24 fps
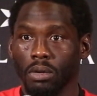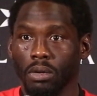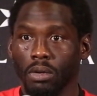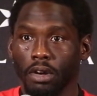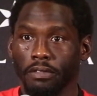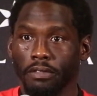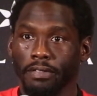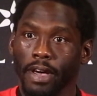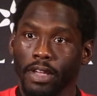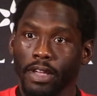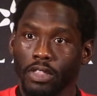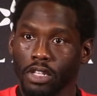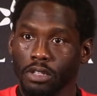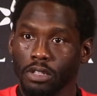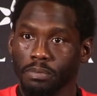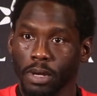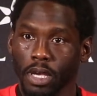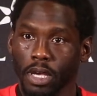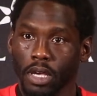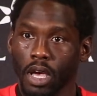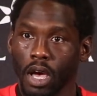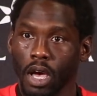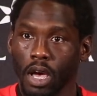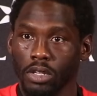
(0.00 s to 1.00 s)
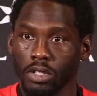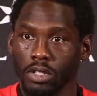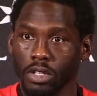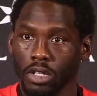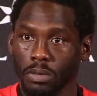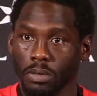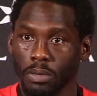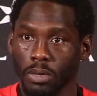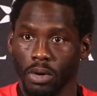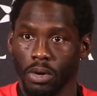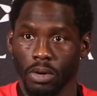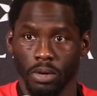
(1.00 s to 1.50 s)
don't want to fight these big guys
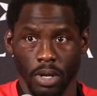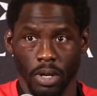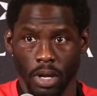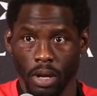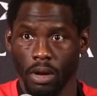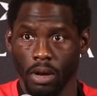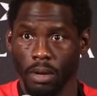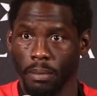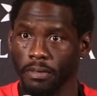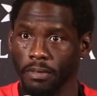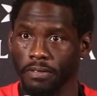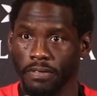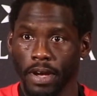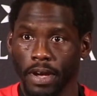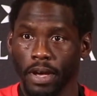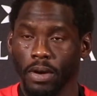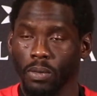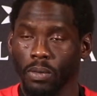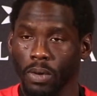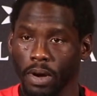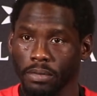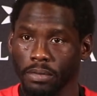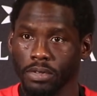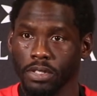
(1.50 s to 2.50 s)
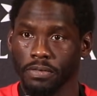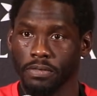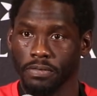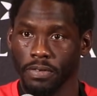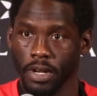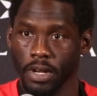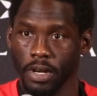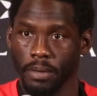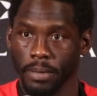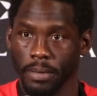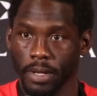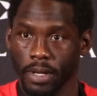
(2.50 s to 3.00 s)
anymore. No, I'm going to fight whoever's in front of